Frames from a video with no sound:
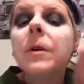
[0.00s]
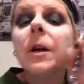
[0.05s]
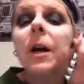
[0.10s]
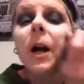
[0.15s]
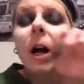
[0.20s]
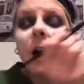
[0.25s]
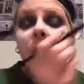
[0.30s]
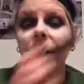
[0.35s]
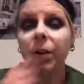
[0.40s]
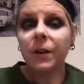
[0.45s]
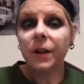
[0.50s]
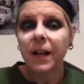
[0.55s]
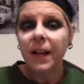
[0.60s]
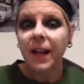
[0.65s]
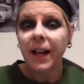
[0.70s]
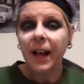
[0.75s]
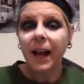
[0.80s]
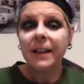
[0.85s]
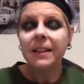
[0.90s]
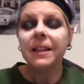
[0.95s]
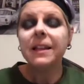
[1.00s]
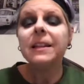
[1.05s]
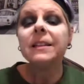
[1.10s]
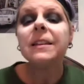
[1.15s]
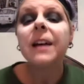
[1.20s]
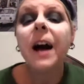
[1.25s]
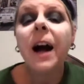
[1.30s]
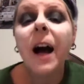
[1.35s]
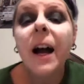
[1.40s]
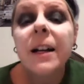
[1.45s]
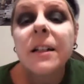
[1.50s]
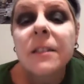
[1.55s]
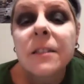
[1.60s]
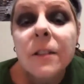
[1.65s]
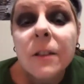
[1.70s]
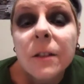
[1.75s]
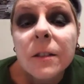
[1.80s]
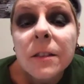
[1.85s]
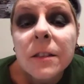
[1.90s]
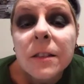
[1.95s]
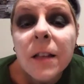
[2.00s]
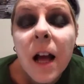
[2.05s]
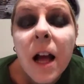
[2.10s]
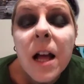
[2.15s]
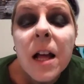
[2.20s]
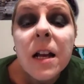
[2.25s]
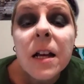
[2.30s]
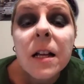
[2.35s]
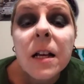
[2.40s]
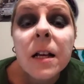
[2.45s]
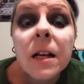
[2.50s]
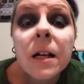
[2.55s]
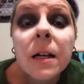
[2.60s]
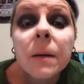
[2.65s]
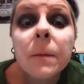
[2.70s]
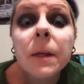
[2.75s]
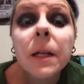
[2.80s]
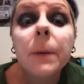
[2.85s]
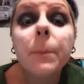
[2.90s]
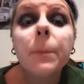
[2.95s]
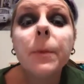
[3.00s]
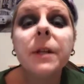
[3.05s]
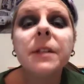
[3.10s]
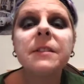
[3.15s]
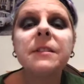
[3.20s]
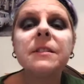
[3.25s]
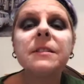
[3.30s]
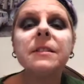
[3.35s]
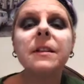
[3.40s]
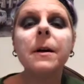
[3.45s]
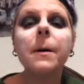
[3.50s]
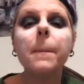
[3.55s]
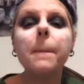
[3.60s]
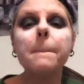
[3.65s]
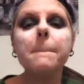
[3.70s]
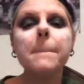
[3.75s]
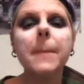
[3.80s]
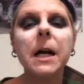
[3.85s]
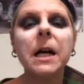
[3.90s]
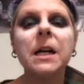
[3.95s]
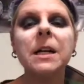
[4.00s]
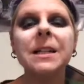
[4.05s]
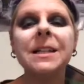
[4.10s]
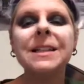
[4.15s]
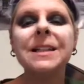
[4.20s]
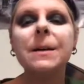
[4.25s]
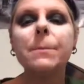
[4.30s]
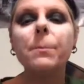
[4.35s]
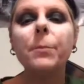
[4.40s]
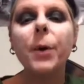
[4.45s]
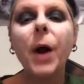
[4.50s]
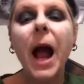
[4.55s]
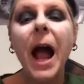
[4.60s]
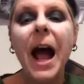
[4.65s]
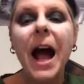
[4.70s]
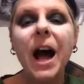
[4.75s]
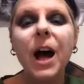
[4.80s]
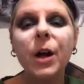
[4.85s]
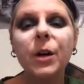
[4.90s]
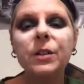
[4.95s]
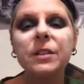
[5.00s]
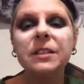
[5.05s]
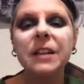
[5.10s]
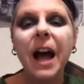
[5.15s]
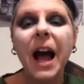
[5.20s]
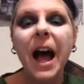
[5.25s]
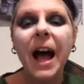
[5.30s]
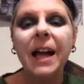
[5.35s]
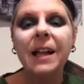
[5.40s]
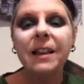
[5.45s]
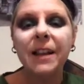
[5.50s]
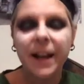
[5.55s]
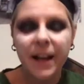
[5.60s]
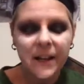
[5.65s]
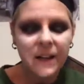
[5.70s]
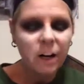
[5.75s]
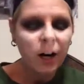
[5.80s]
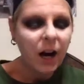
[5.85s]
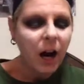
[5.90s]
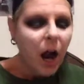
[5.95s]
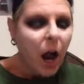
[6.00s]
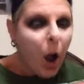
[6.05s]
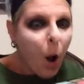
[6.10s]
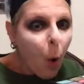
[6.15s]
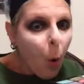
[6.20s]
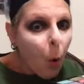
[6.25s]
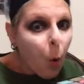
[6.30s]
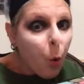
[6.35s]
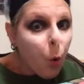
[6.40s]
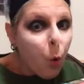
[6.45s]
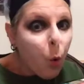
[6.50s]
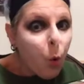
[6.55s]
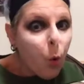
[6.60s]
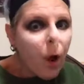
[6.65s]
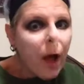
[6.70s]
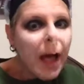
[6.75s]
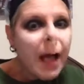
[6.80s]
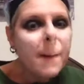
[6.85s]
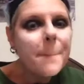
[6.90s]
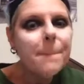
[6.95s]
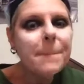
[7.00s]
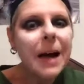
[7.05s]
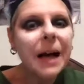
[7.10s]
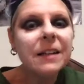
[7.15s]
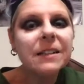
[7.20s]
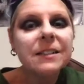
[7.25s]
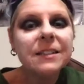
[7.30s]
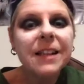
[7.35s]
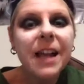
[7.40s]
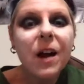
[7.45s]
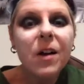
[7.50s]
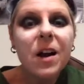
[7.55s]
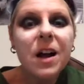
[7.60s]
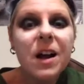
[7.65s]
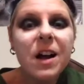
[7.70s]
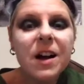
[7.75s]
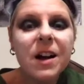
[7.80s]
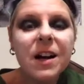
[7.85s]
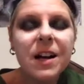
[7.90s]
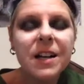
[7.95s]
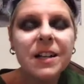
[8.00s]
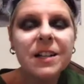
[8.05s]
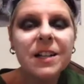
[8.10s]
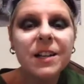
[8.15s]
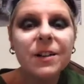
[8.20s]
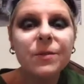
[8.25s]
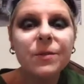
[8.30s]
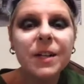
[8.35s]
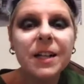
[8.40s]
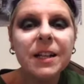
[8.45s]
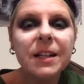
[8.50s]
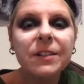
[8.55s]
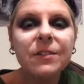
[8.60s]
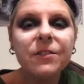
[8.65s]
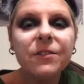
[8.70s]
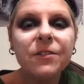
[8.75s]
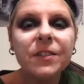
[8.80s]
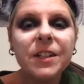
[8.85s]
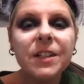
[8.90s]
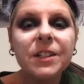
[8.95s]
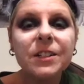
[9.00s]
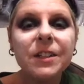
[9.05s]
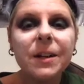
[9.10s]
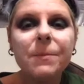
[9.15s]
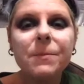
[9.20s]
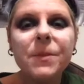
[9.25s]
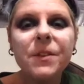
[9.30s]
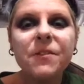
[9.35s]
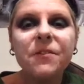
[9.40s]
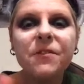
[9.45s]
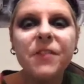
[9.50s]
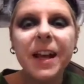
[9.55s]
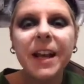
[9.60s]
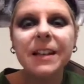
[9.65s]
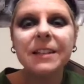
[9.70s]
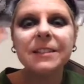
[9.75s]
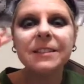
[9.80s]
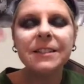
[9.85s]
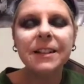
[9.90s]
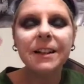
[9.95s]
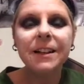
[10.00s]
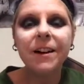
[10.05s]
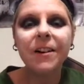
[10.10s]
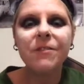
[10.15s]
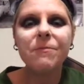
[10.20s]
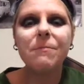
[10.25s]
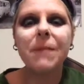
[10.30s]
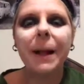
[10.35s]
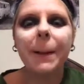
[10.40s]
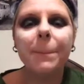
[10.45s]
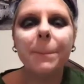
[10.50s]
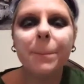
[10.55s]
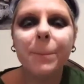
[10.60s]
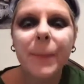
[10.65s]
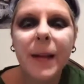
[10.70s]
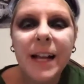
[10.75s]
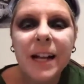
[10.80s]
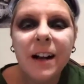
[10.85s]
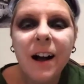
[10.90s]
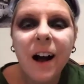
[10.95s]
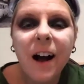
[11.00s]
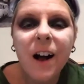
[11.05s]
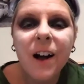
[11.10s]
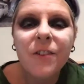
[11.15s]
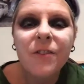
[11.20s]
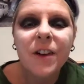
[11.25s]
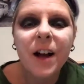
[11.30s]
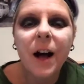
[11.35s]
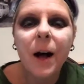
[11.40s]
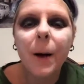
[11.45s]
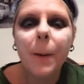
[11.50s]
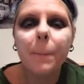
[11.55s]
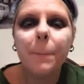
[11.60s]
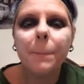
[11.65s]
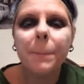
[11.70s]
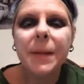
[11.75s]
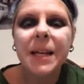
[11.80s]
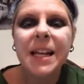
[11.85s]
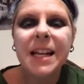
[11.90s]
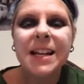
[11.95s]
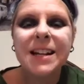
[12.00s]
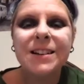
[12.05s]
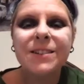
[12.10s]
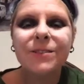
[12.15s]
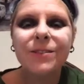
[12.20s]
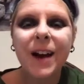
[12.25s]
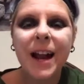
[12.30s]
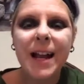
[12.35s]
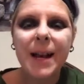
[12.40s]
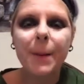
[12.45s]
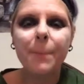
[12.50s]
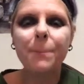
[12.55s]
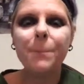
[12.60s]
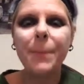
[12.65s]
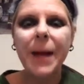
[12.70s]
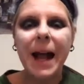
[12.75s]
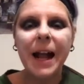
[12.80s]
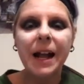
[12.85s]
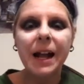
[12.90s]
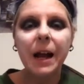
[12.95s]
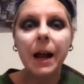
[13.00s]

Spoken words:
Okay, I think the eyes are done. I'm gonna put some brows, eyeliner, and mascara on, and we can finish up the face. Take off my bake off. I'll be right back.